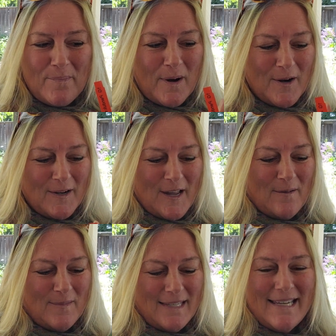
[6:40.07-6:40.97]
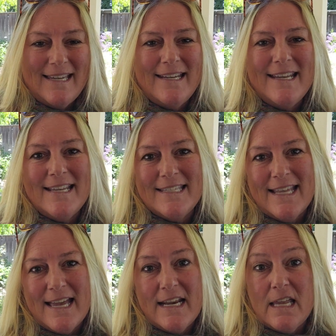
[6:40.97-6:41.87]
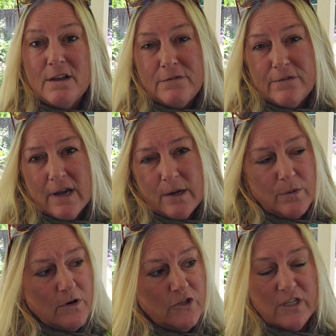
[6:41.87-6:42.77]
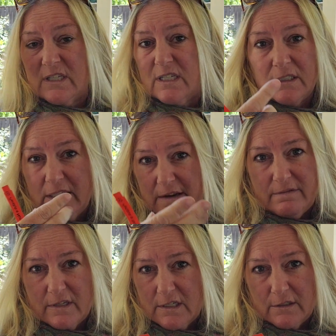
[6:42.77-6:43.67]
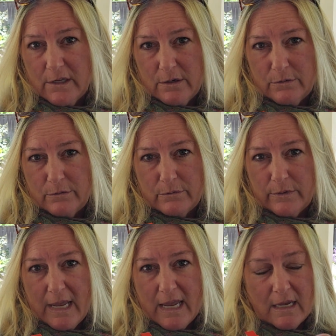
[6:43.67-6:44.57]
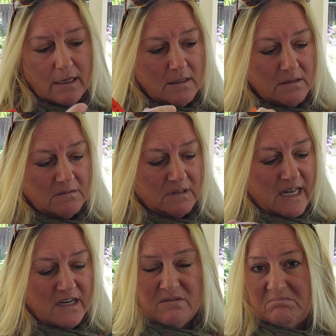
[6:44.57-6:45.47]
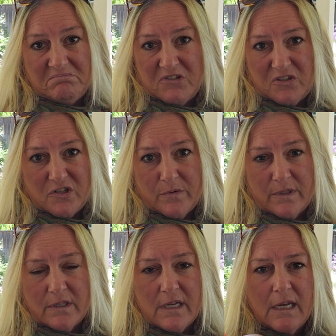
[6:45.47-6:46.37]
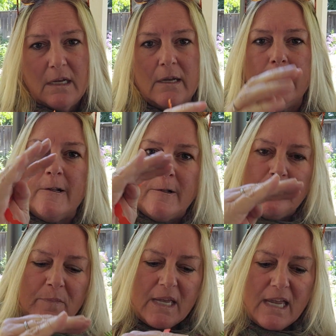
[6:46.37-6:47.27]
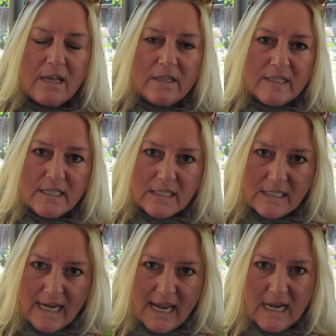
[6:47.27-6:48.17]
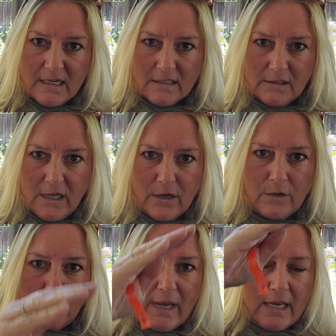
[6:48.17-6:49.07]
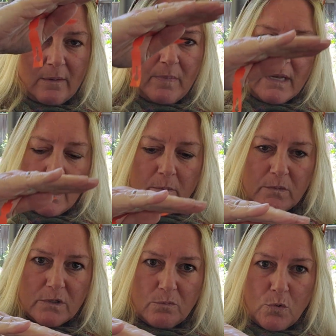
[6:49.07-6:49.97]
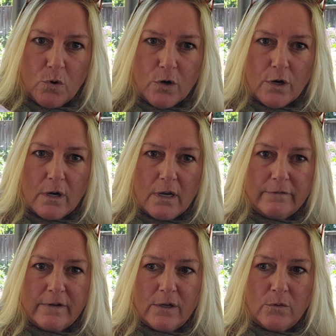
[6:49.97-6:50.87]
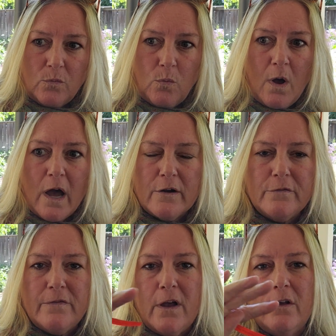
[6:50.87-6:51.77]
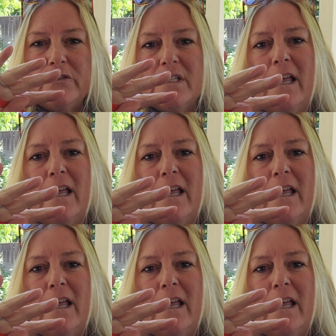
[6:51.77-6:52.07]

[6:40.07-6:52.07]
part comes in, is that if I were just to leave this alone and let it just do its thing, it stays low and it becomes more of a waterfall